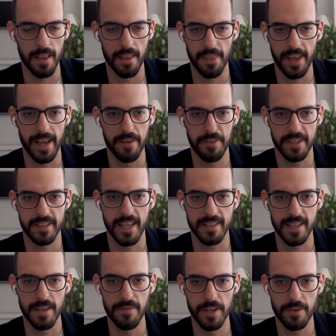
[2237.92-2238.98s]
they have excess
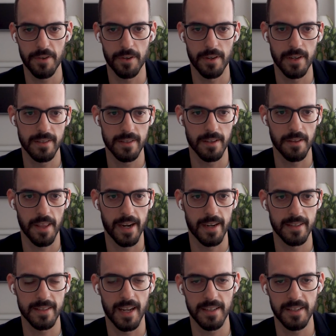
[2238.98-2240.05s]
inventory, so they are
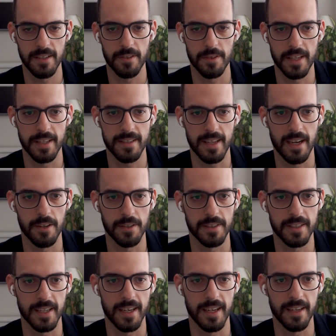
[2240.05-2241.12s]
starting to discount
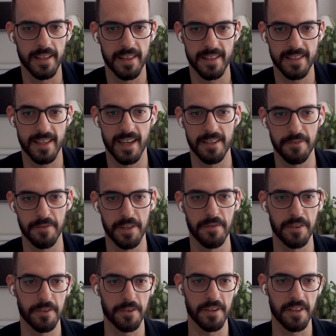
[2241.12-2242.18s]
this kind of
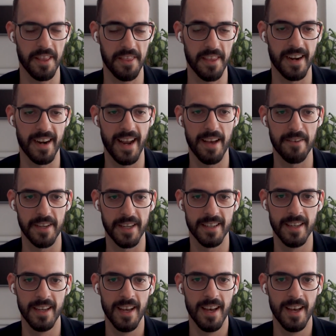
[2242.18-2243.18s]
inventory that they're having